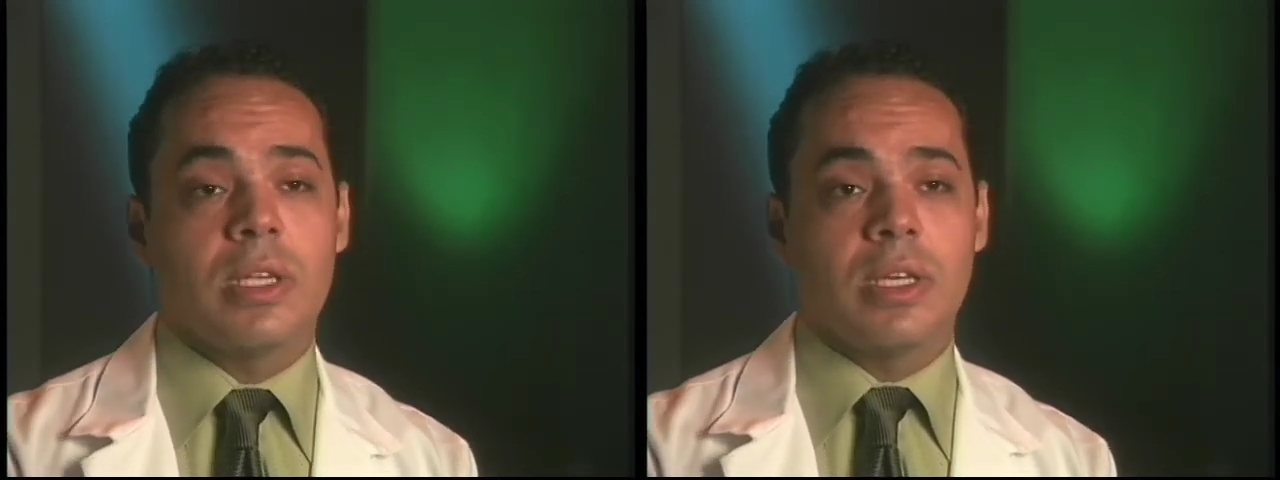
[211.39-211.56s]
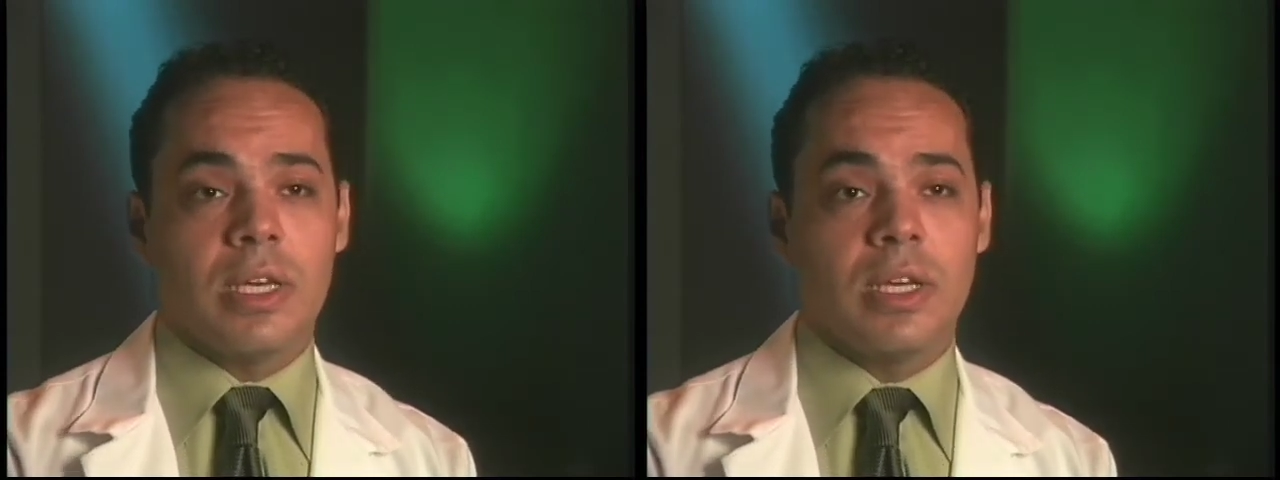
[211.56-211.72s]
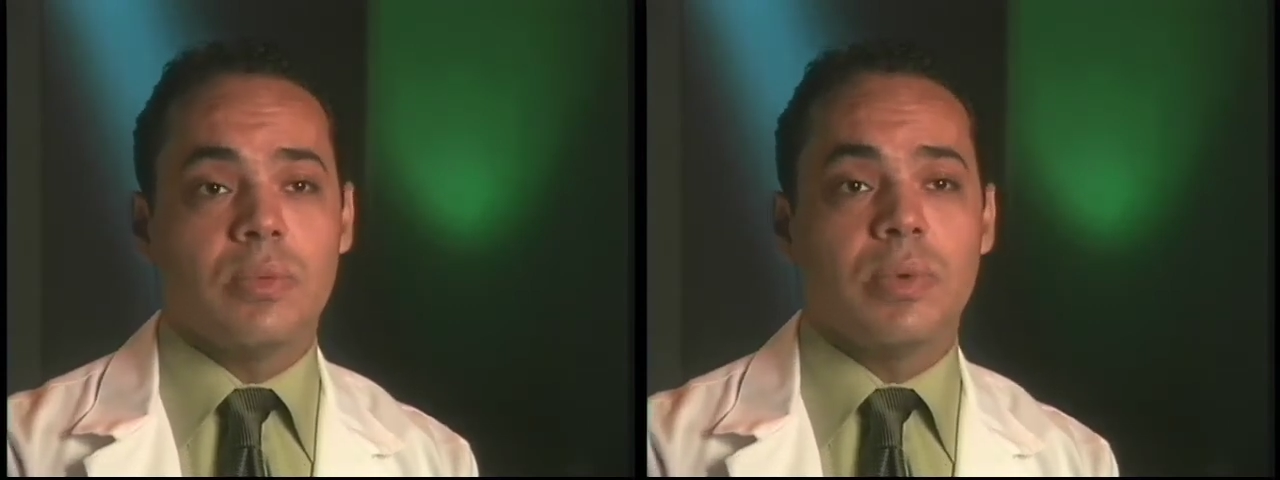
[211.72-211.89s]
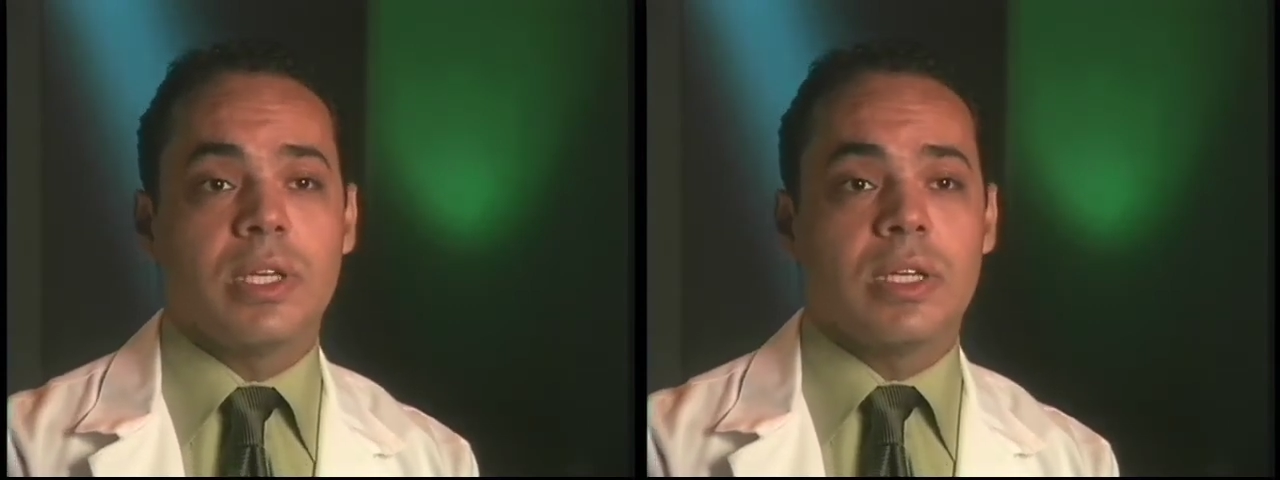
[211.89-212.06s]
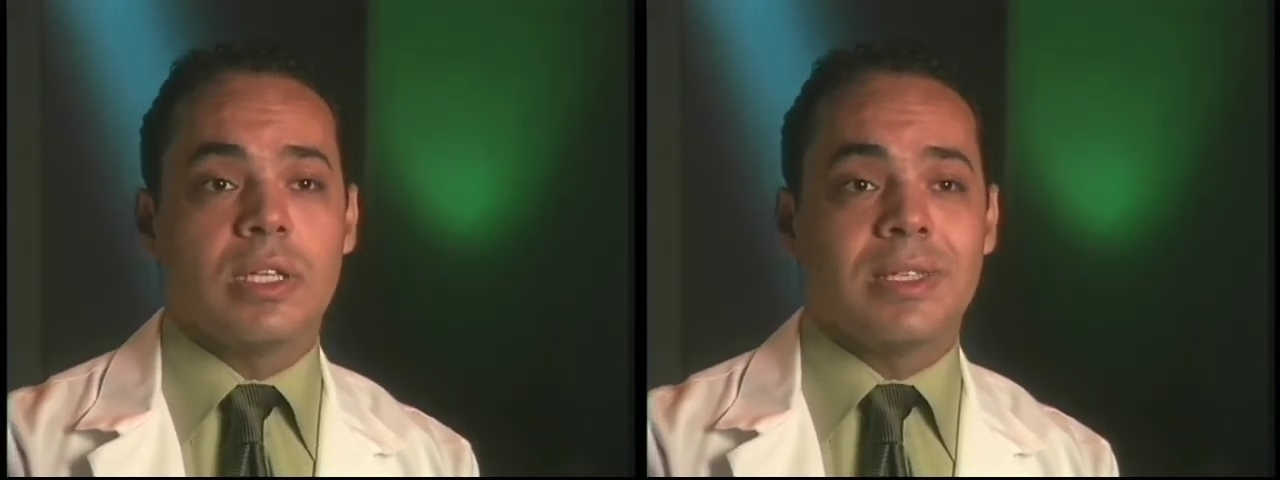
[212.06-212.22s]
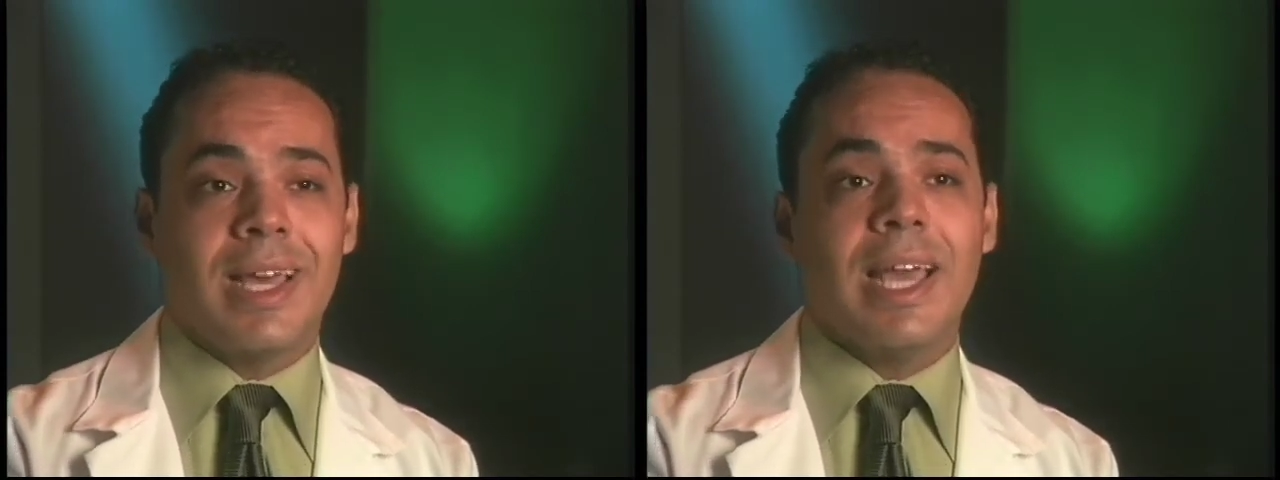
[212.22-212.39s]
again, we
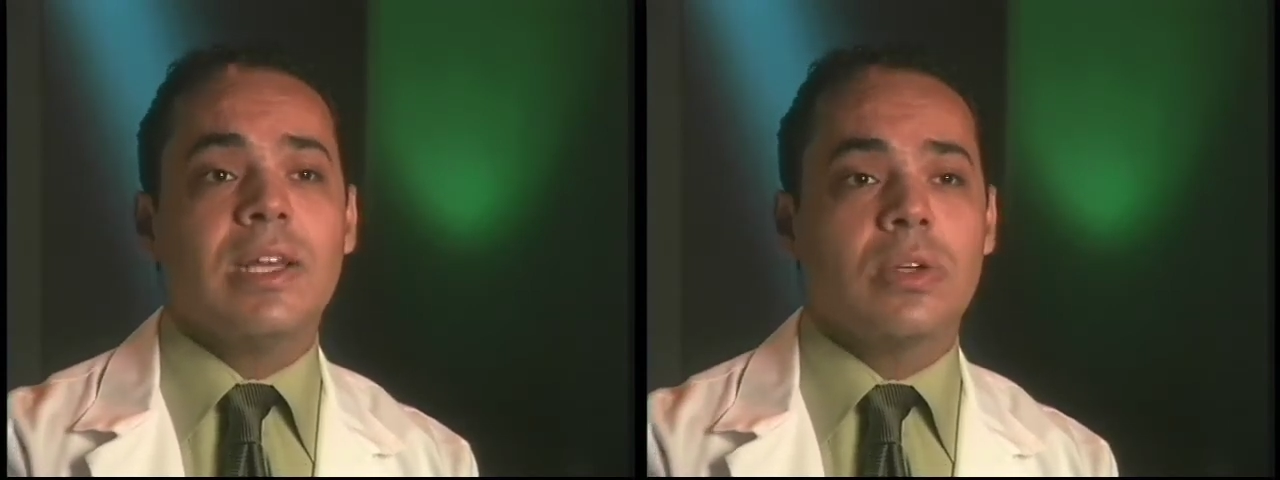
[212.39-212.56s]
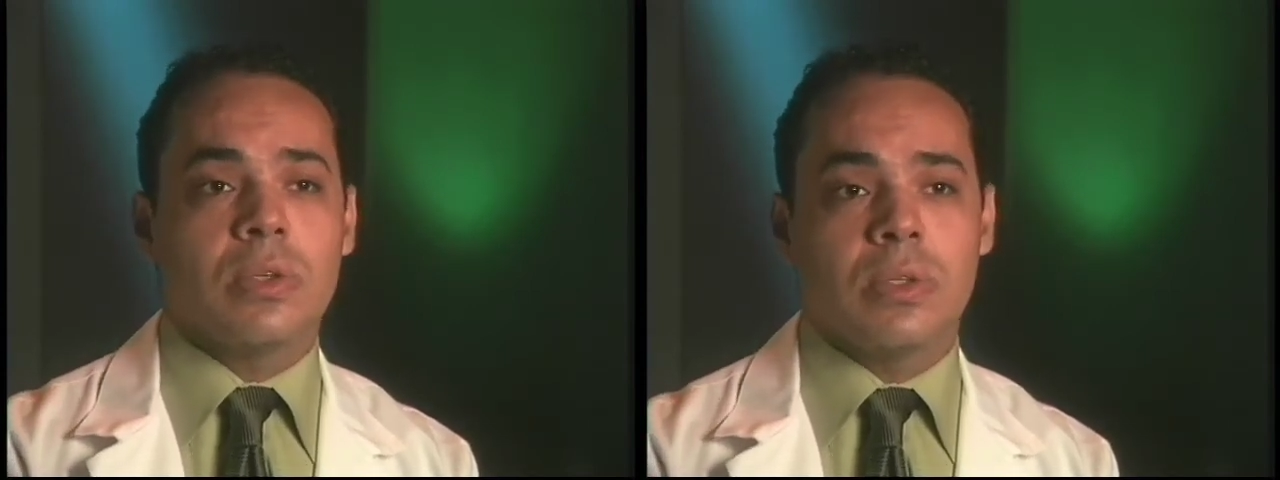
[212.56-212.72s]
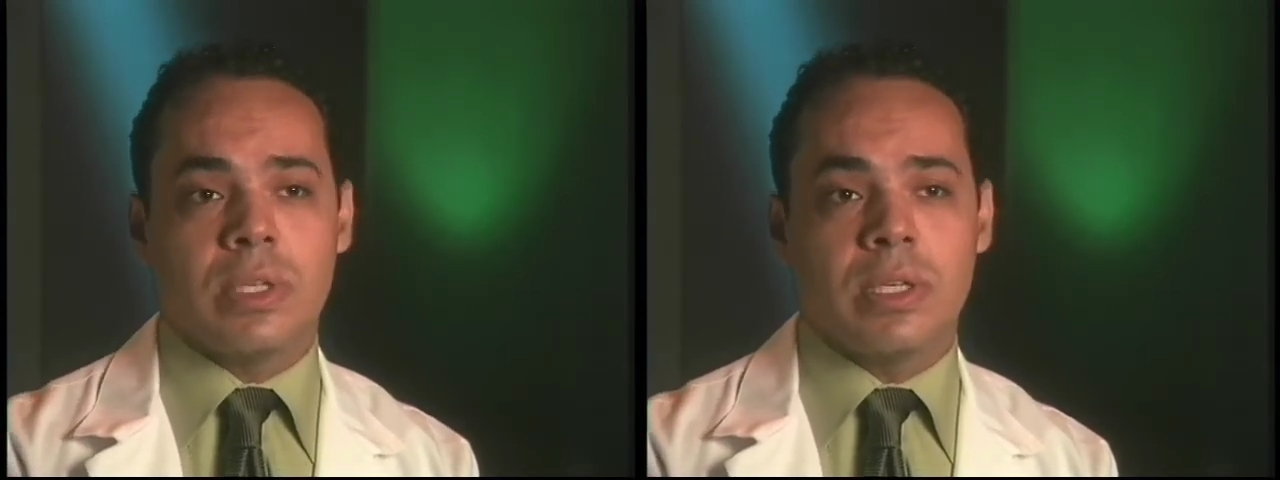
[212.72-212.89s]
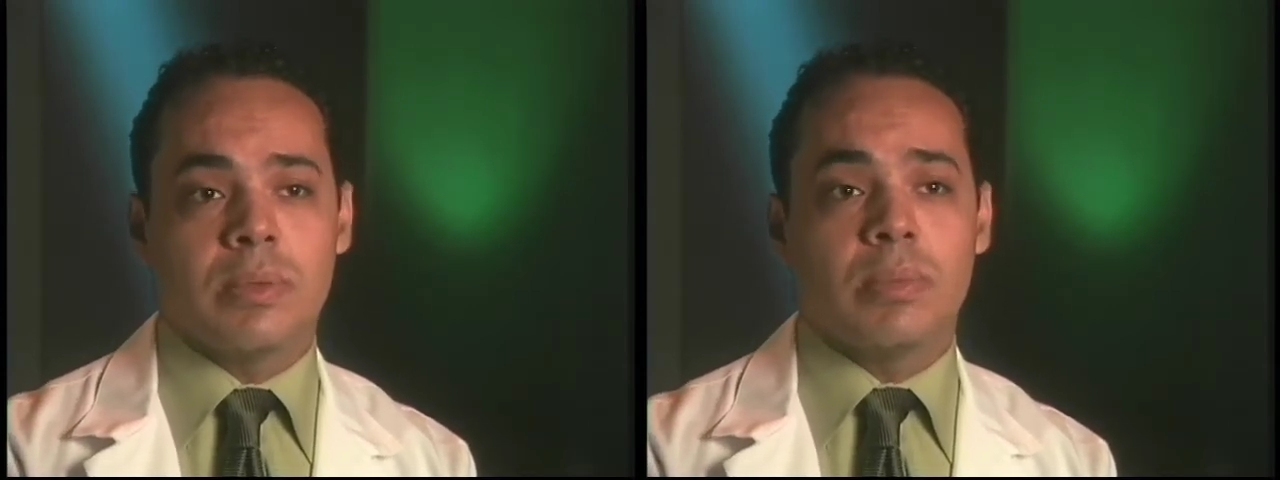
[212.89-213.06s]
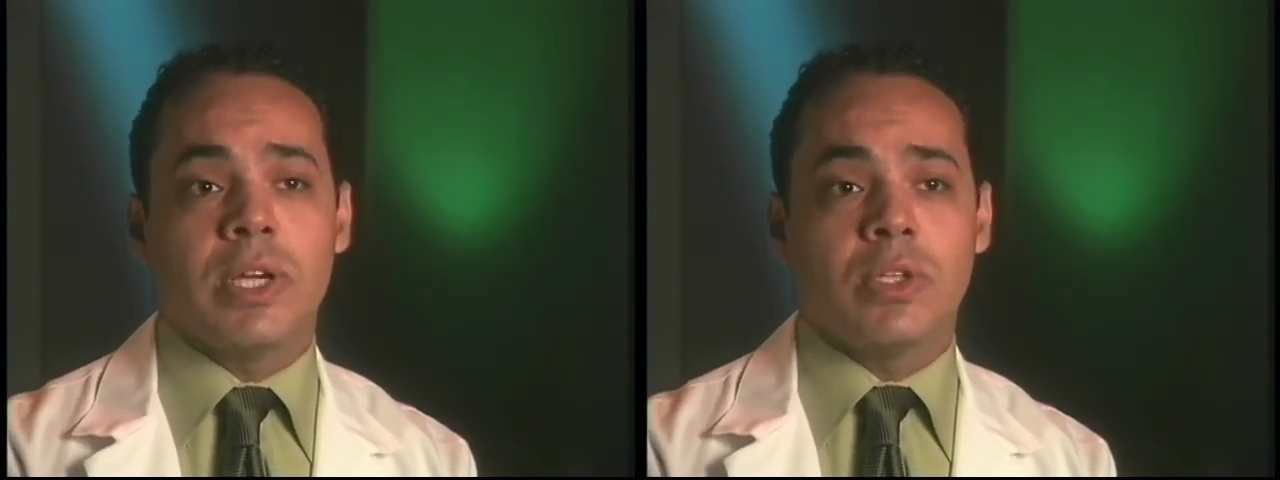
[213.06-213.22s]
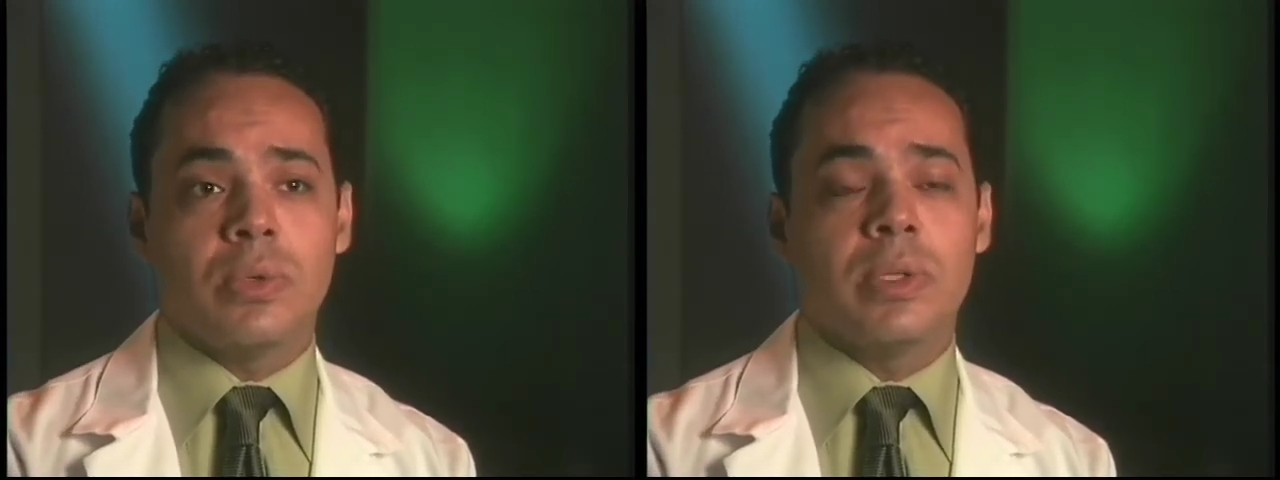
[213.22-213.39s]
can attack it early, and
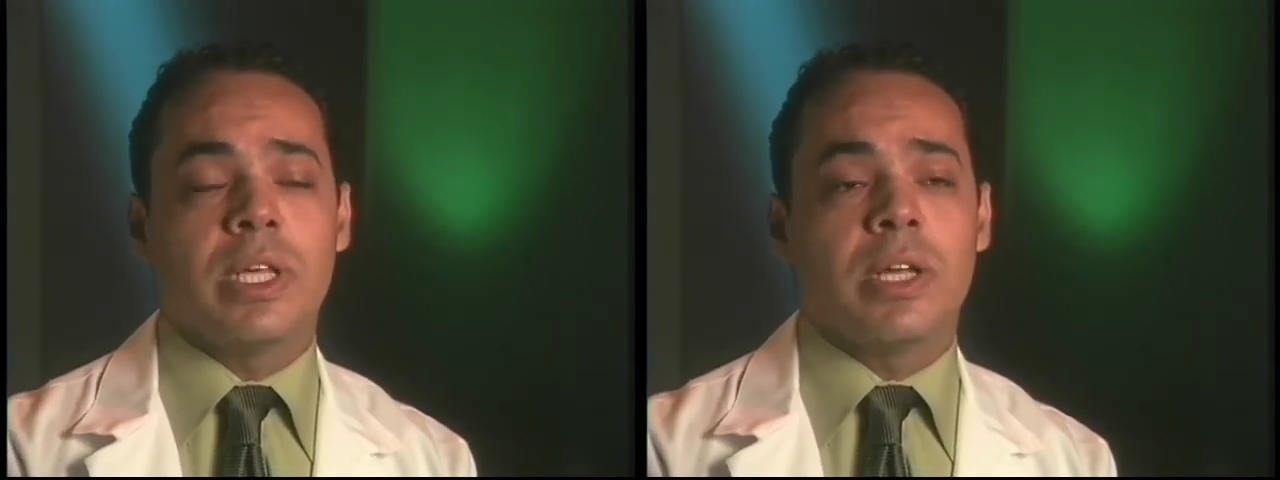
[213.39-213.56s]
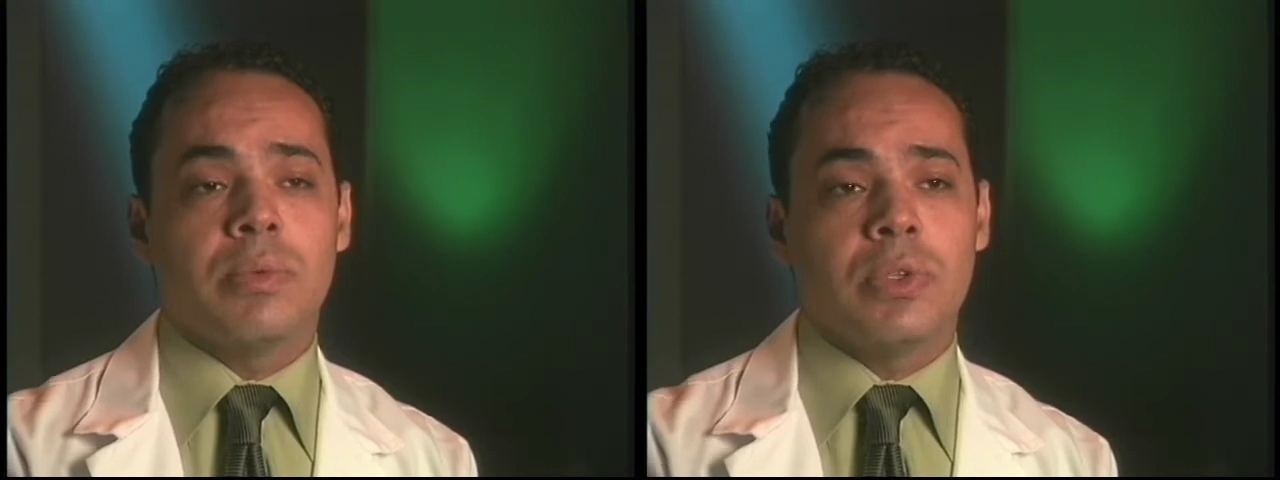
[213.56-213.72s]
by doing that,